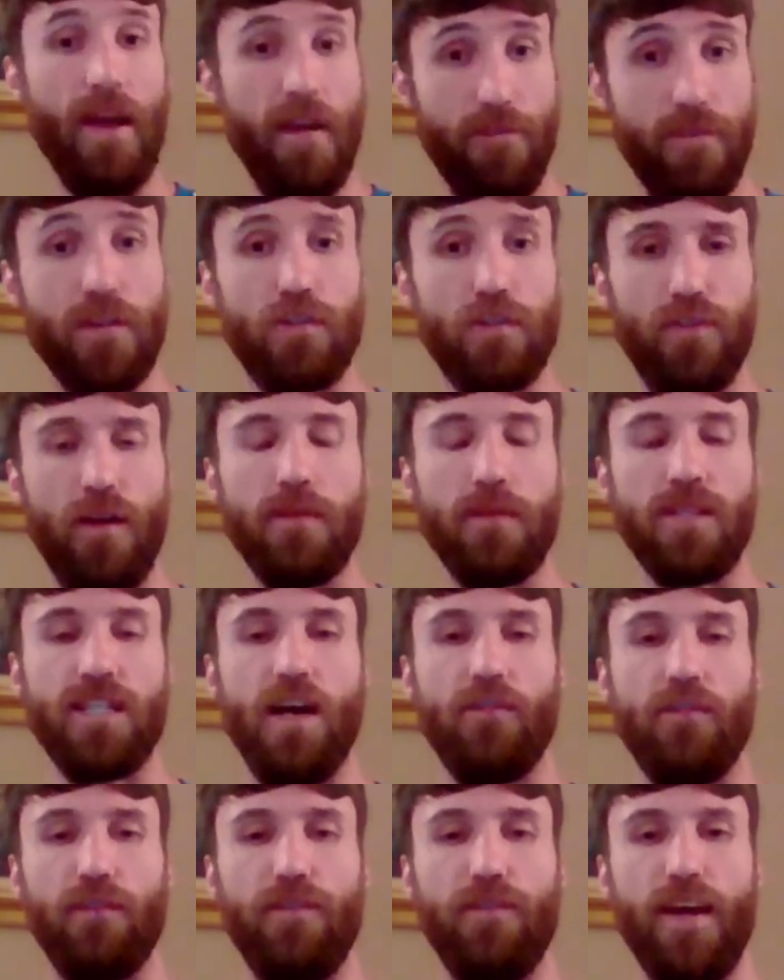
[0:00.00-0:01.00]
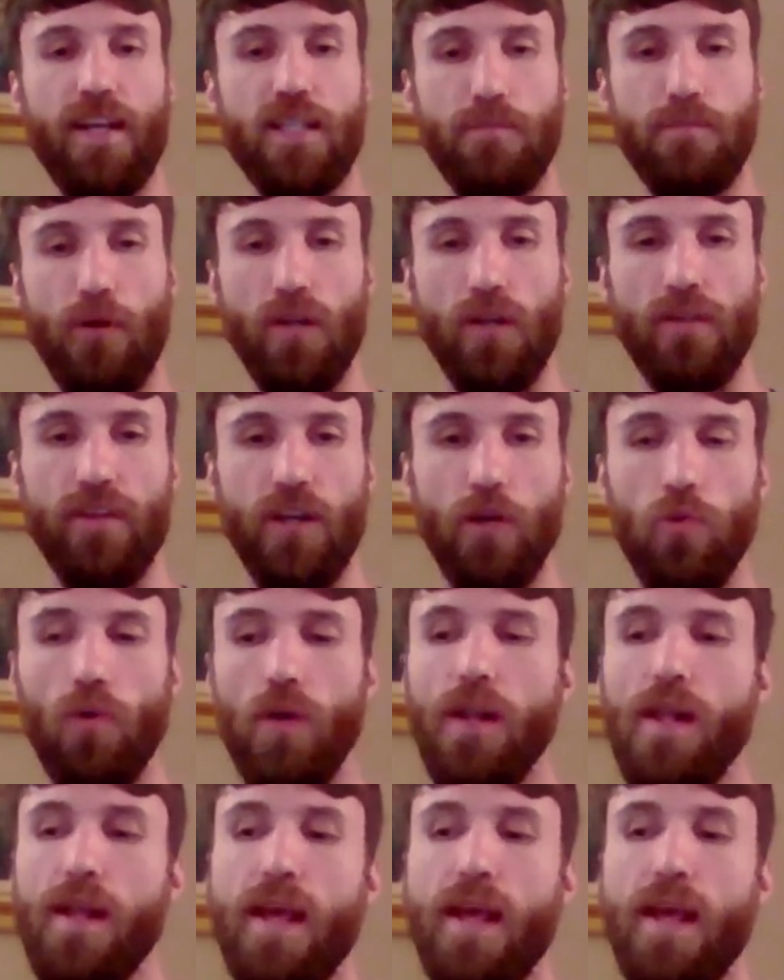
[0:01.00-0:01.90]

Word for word: if it's from a self-defense point of view,